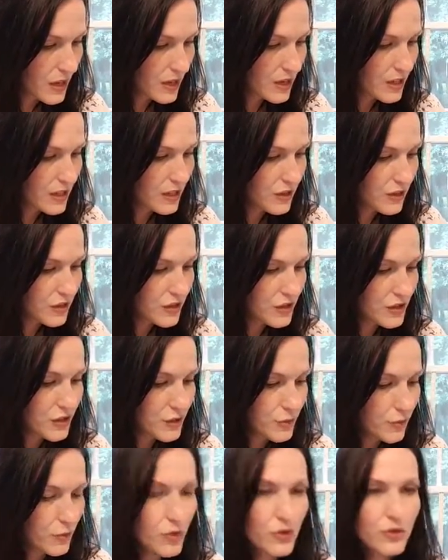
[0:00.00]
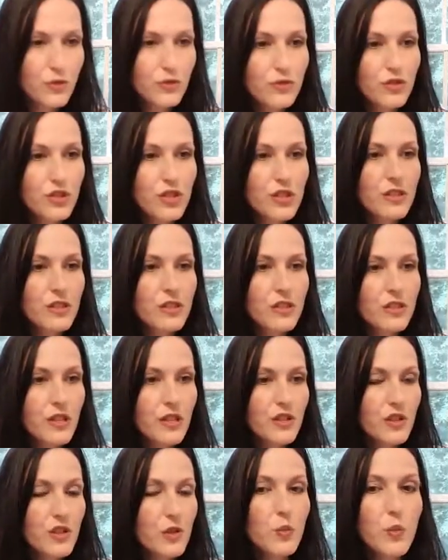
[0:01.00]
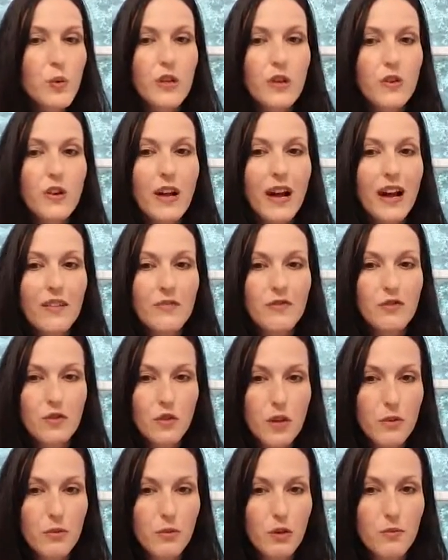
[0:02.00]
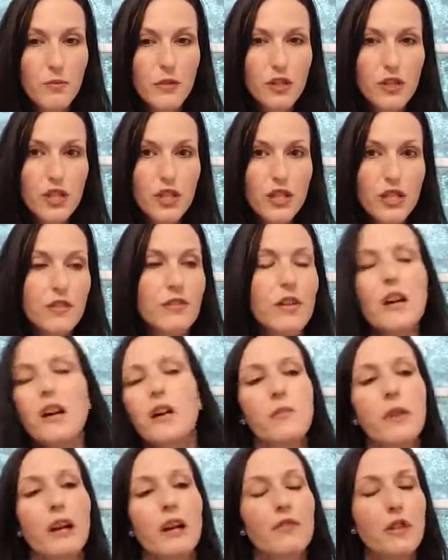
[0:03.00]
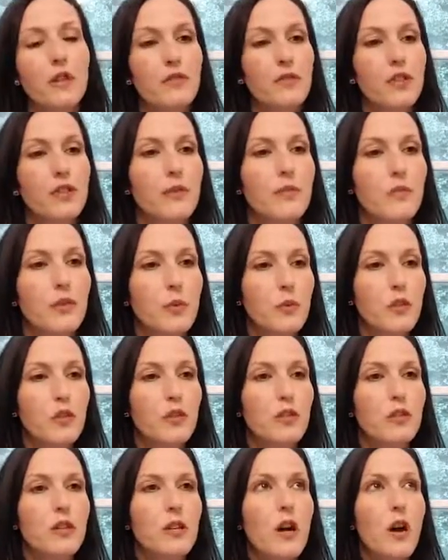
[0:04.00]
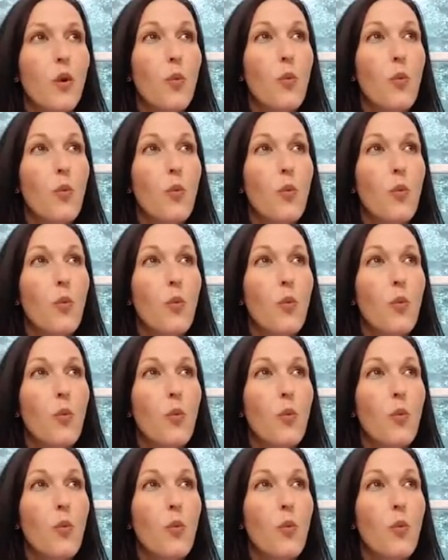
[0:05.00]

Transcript: In this world, Jesus says, you will have trouble, but cheer up, I've overcome the world.